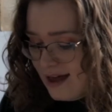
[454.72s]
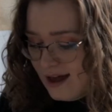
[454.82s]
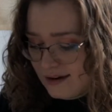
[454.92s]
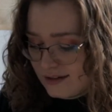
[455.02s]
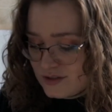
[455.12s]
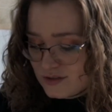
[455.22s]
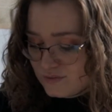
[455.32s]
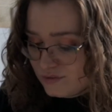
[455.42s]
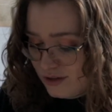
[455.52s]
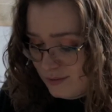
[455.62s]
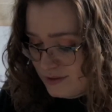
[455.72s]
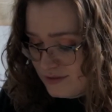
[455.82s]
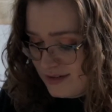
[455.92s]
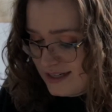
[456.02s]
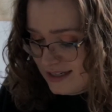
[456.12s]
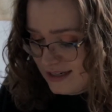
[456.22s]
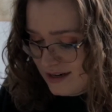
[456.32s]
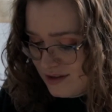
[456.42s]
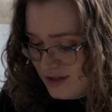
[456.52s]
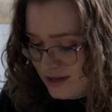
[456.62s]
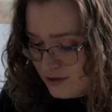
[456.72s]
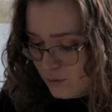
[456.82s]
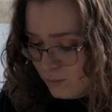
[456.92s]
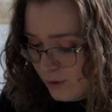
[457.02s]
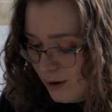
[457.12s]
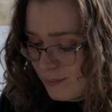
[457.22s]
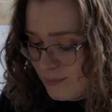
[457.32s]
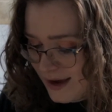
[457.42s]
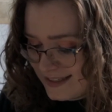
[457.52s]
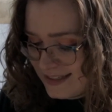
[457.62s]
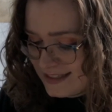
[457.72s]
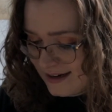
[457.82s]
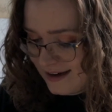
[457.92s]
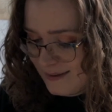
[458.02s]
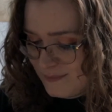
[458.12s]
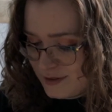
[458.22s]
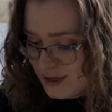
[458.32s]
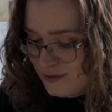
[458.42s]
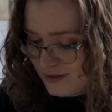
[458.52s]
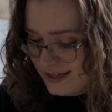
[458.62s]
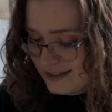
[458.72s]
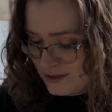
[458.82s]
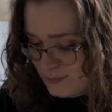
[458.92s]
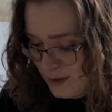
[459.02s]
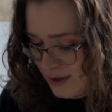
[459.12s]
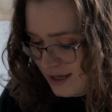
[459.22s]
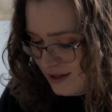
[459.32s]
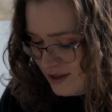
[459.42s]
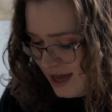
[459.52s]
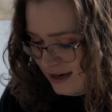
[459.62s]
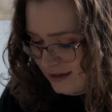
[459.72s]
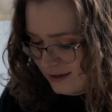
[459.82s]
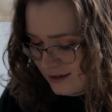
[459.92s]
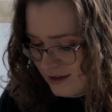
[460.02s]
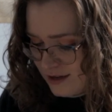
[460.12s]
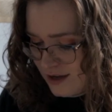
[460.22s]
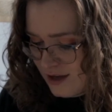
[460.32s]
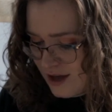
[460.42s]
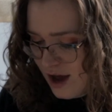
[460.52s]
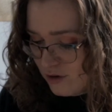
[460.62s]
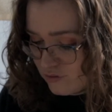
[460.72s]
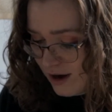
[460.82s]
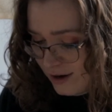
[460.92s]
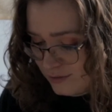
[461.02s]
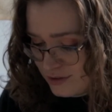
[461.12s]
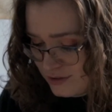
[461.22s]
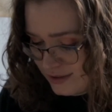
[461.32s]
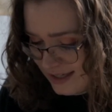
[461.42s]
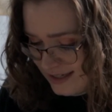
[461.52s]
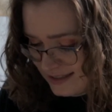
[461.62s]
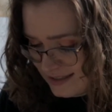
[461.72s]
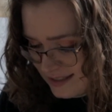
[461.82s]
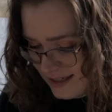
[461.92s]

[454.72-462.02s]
and I just really want to read it. And I think what better time to read this book than around New Year's.